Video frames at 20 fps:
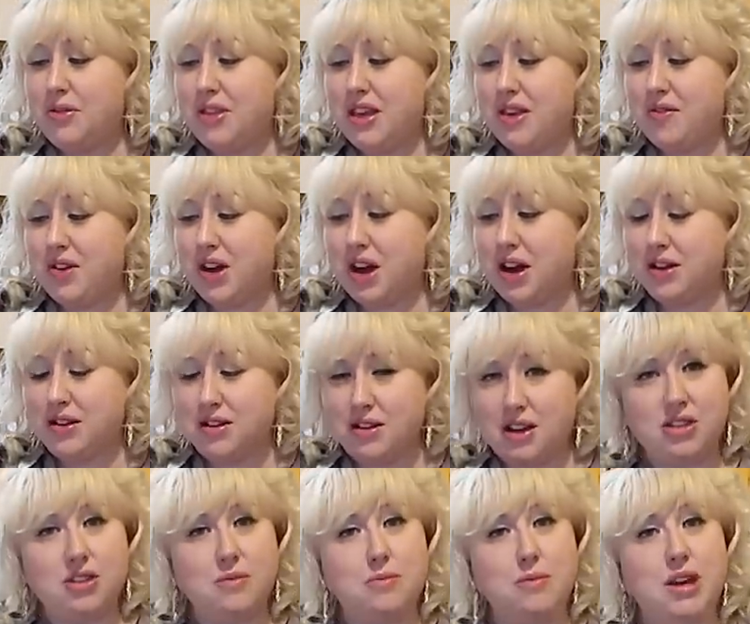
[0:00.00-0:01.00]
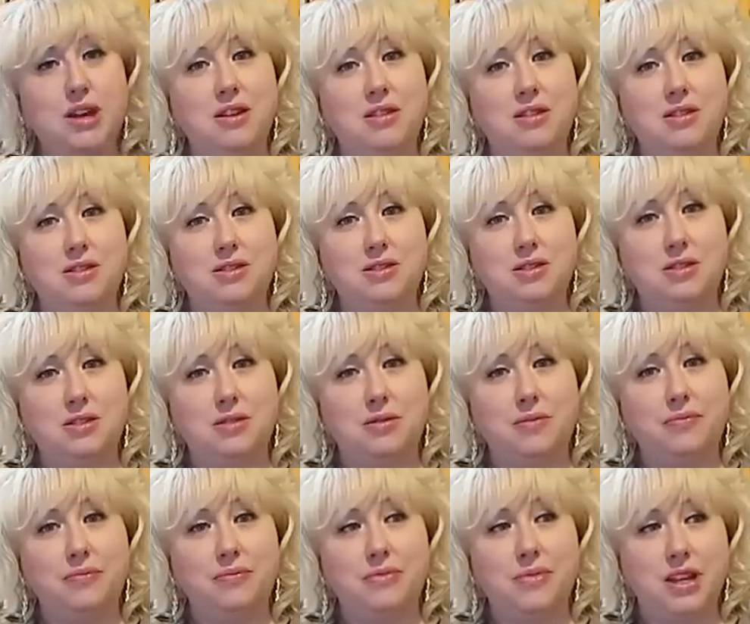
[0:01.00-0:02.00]
they've got nothing better to
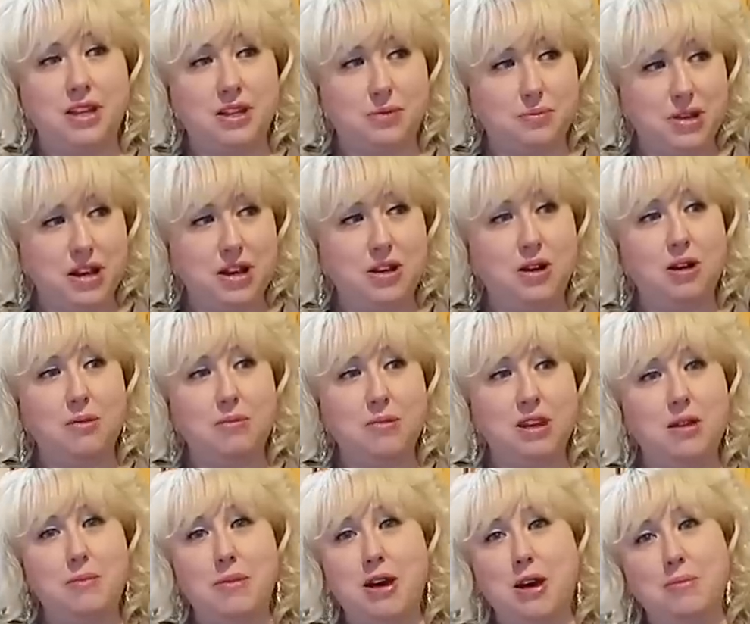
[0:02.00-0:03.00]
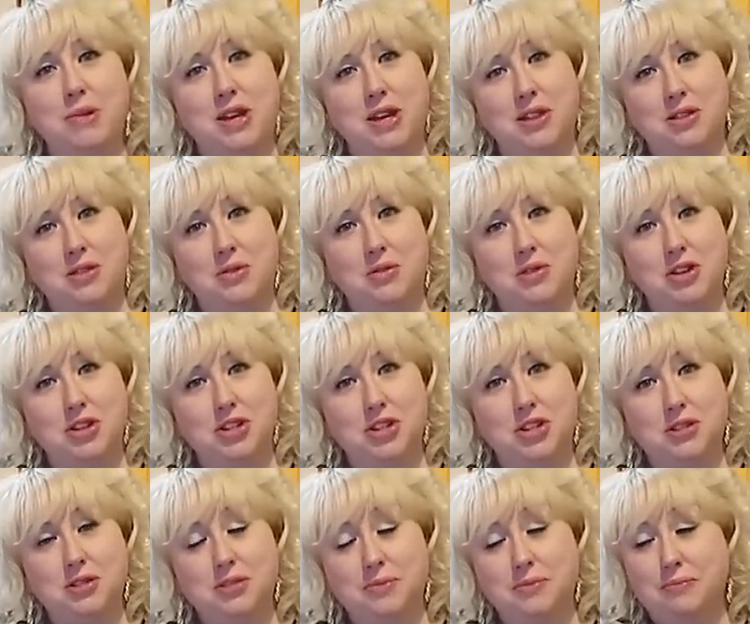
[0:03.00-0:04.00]
do than to pick on me about peeling
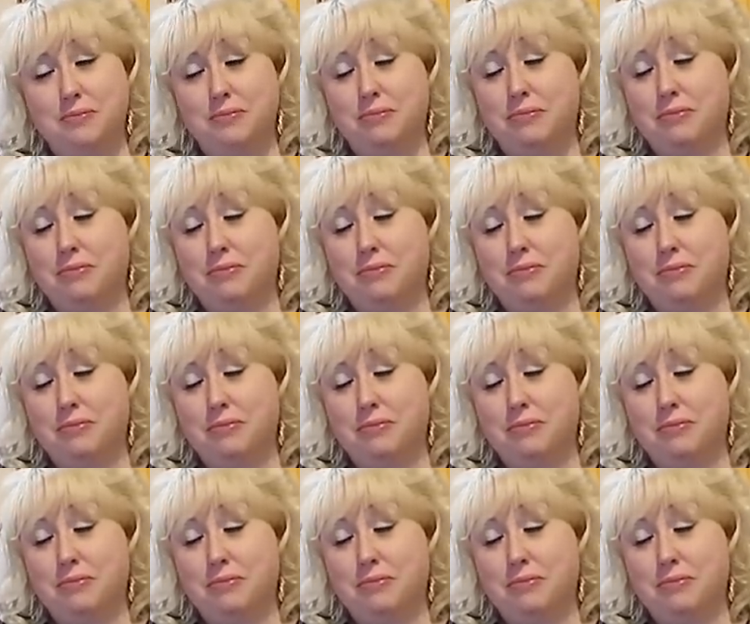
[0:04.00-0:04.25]
oranges.